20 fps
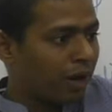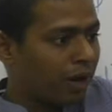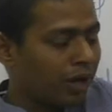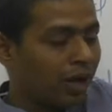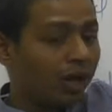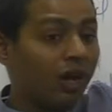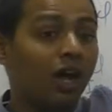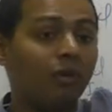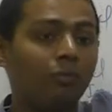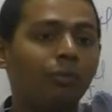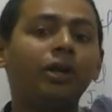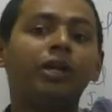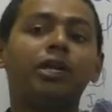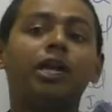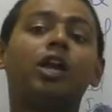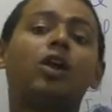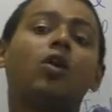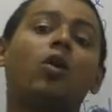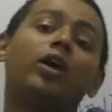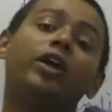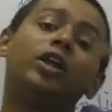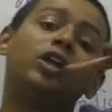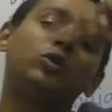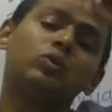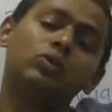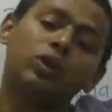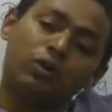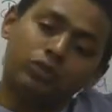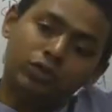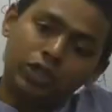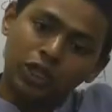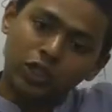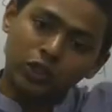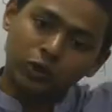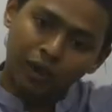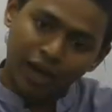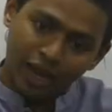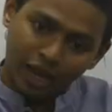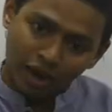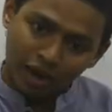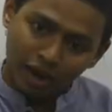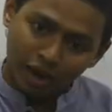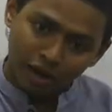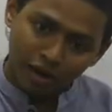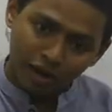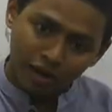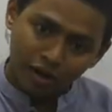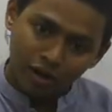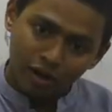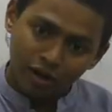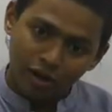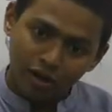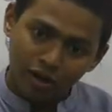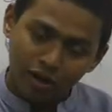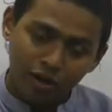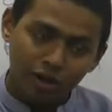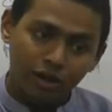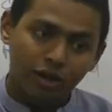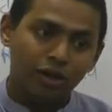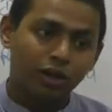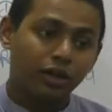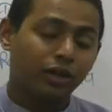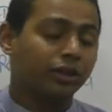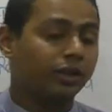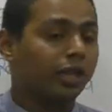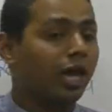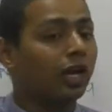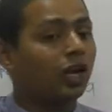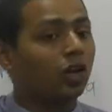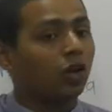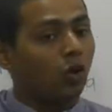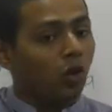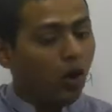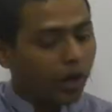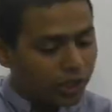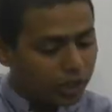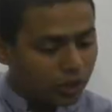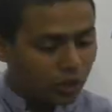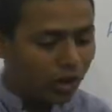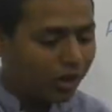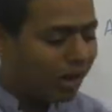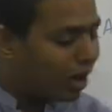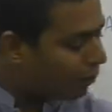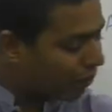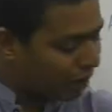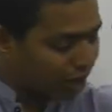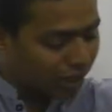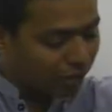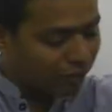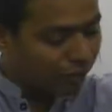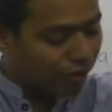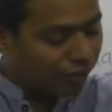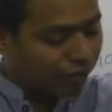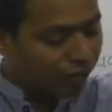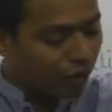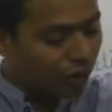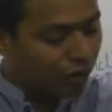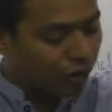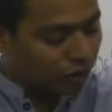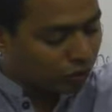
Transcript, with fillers: uncle amended law in 2012. That law is not applicable for